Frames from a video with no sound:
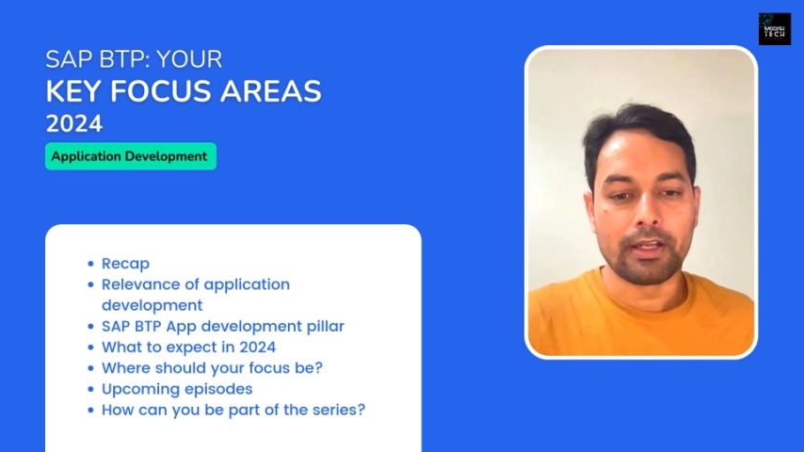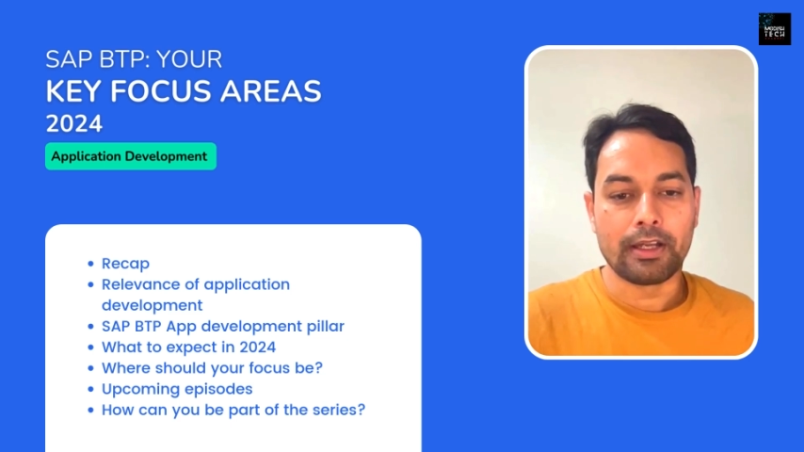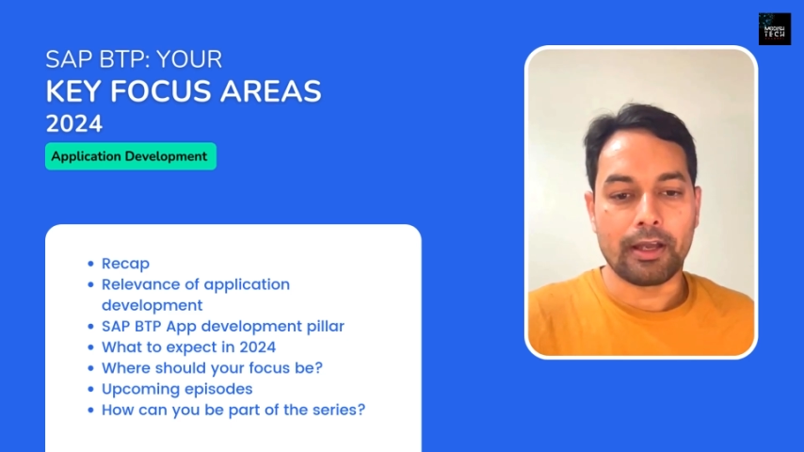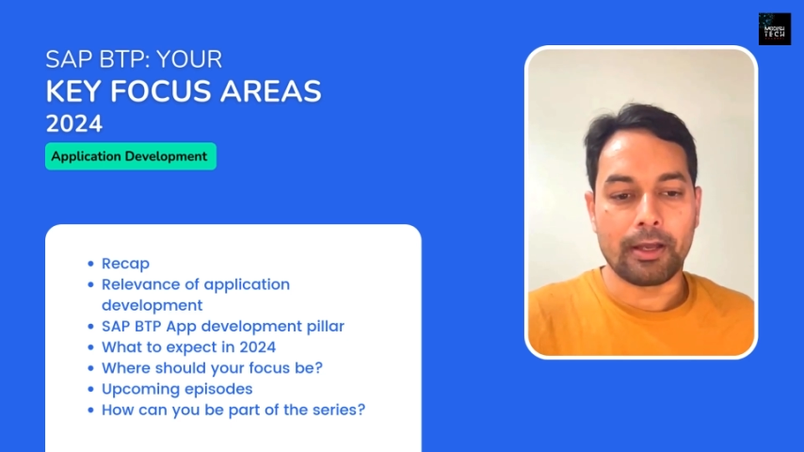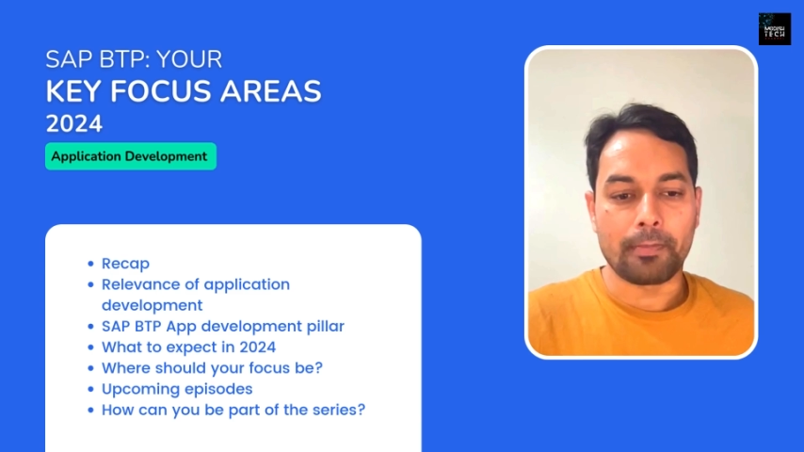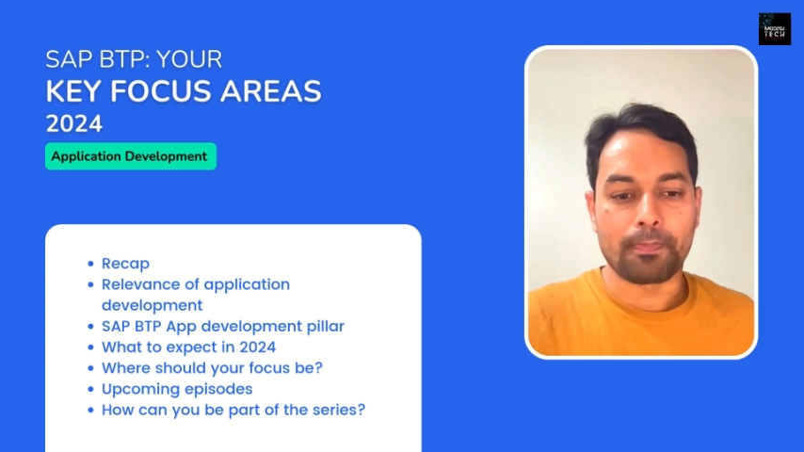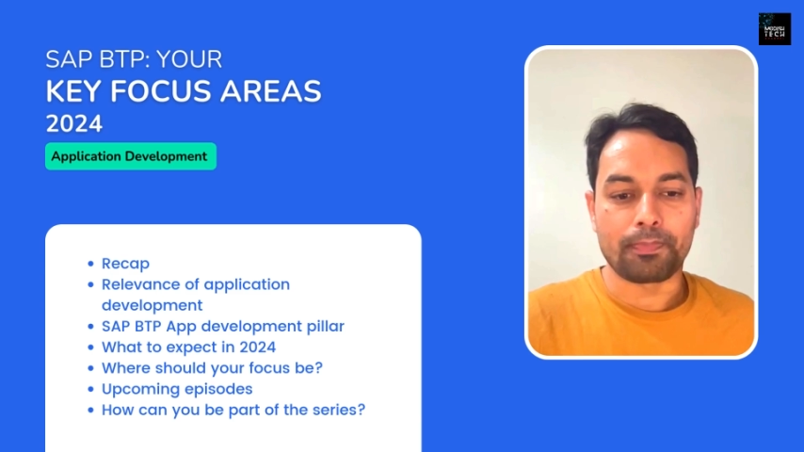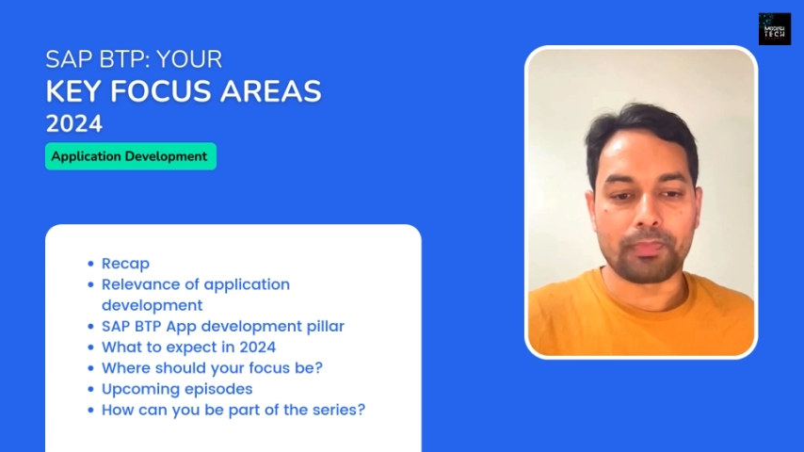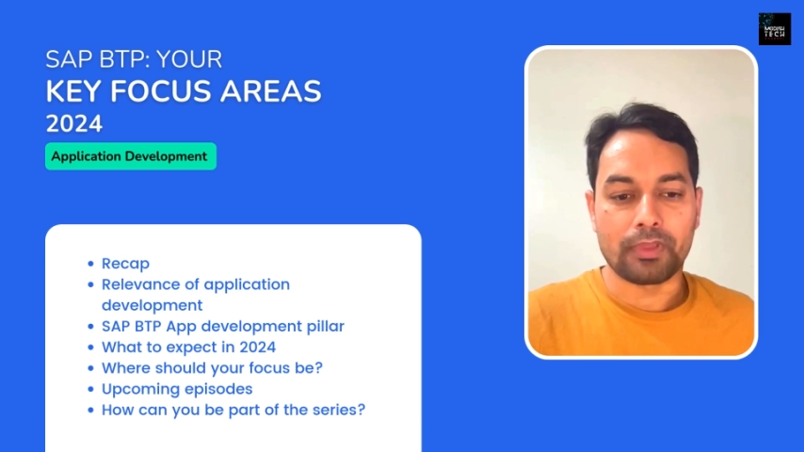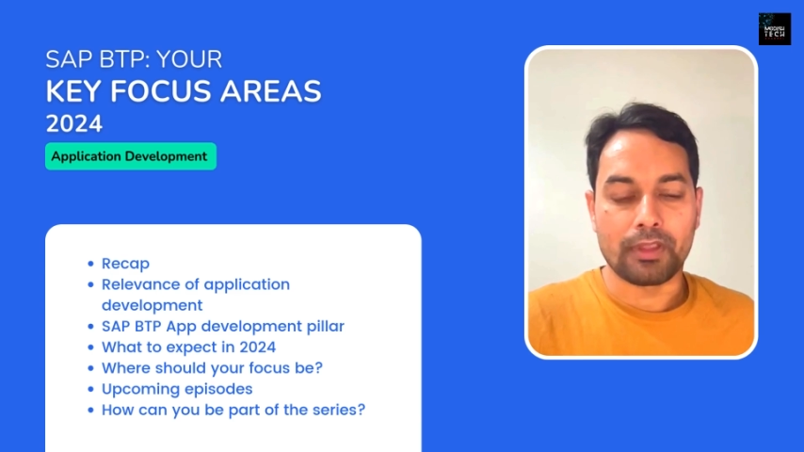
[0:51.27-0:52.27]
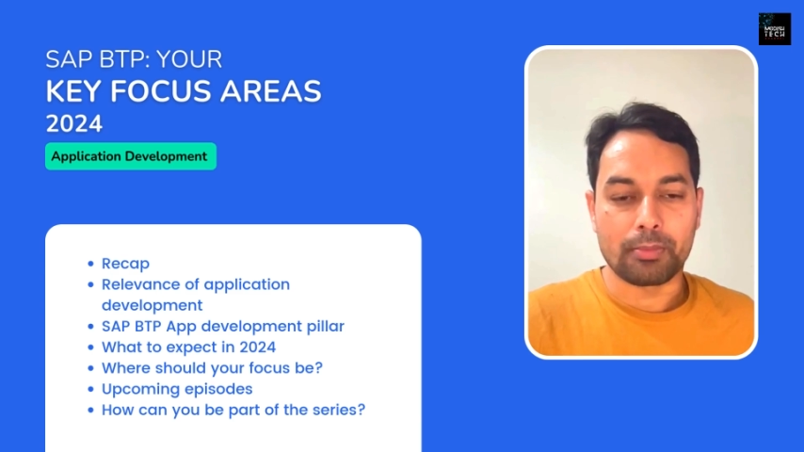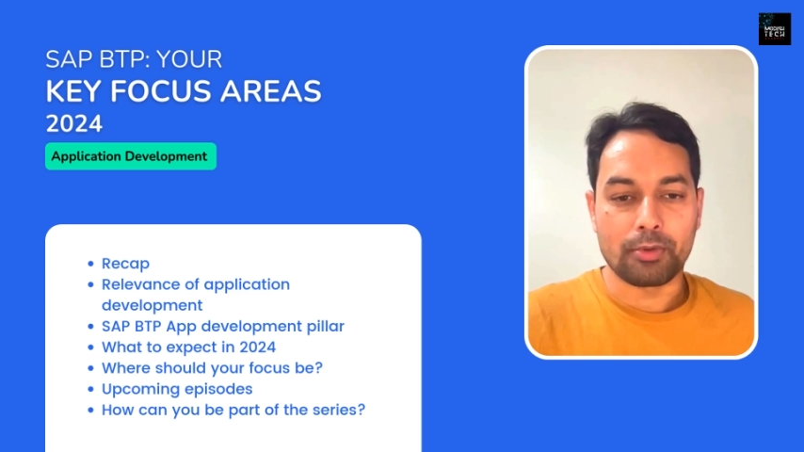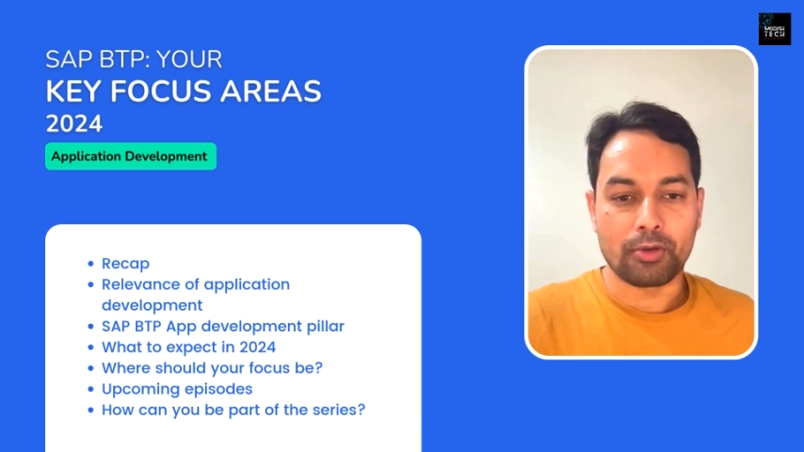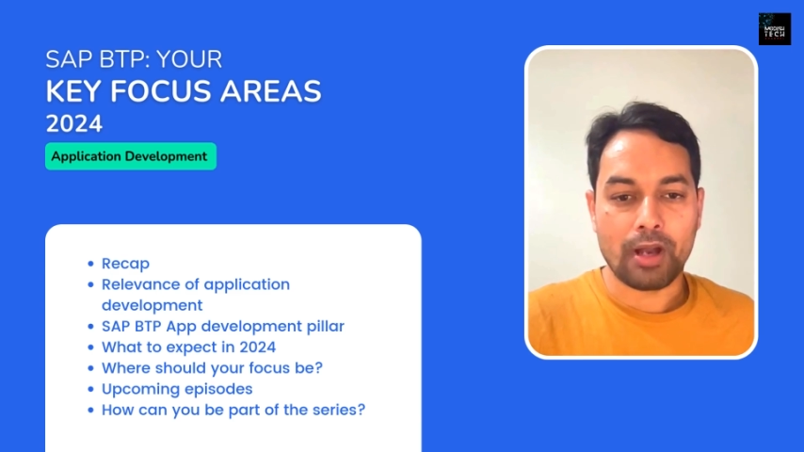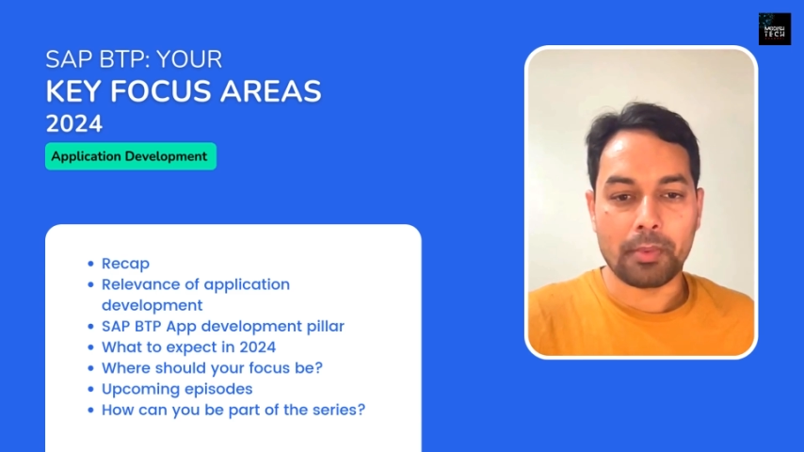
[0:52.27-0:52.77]
the
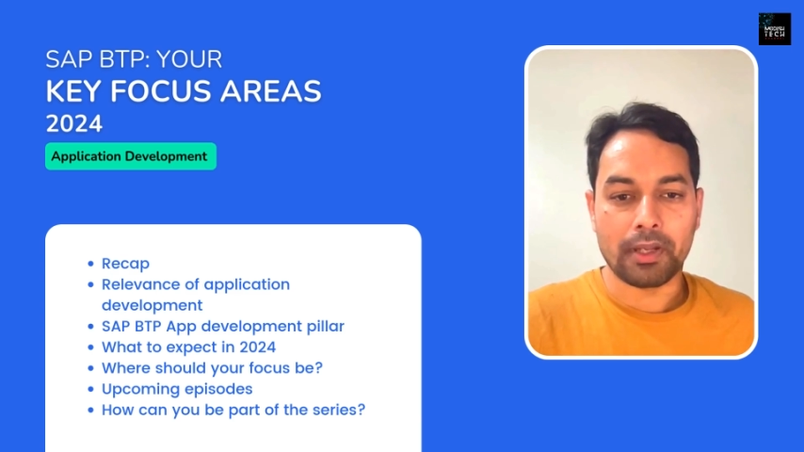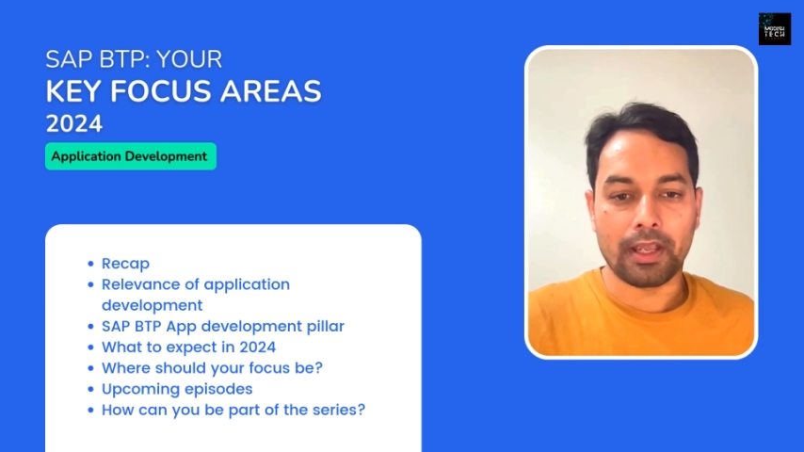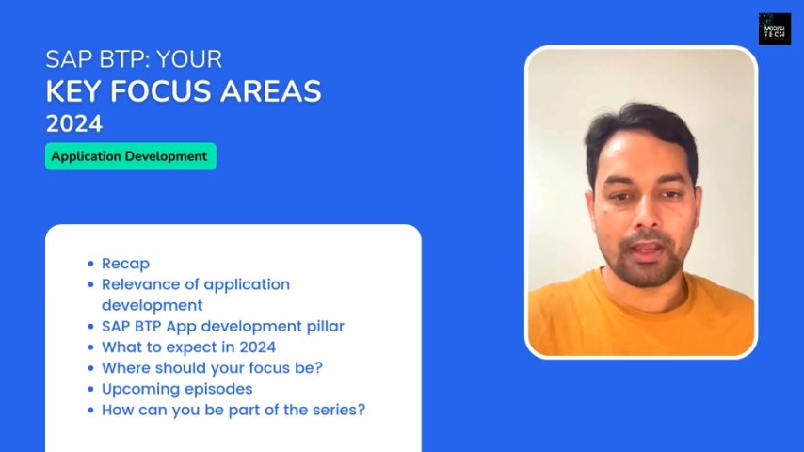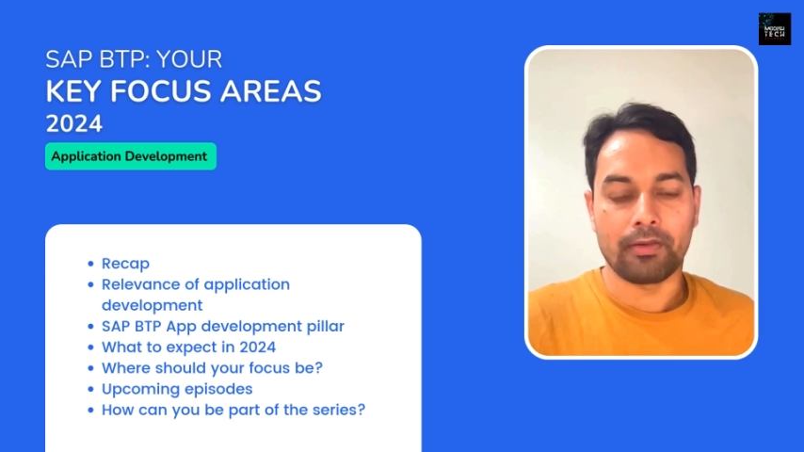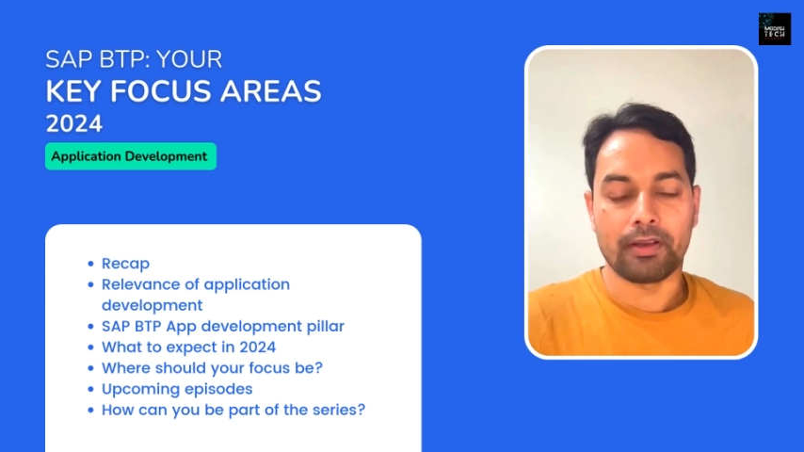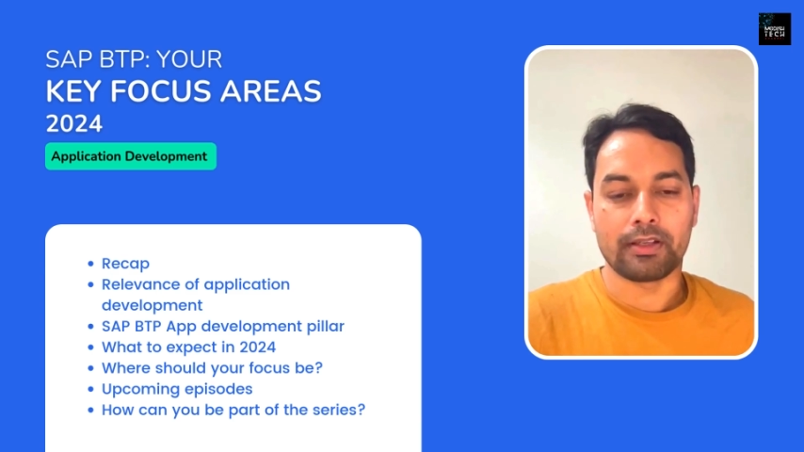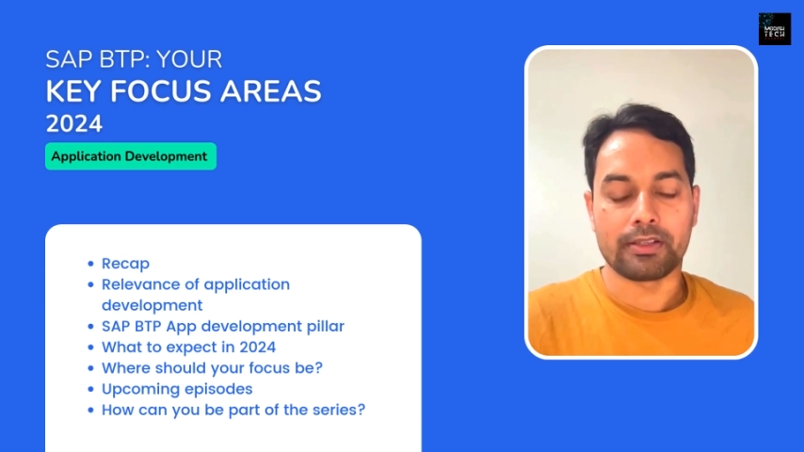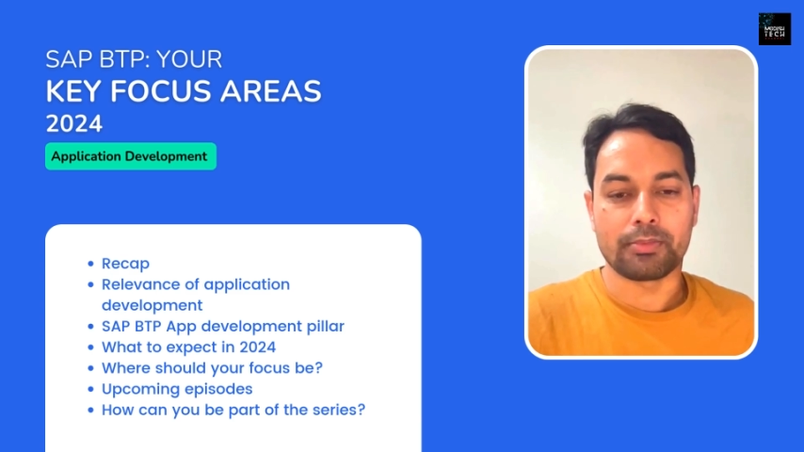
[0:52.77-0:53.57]
programming areas,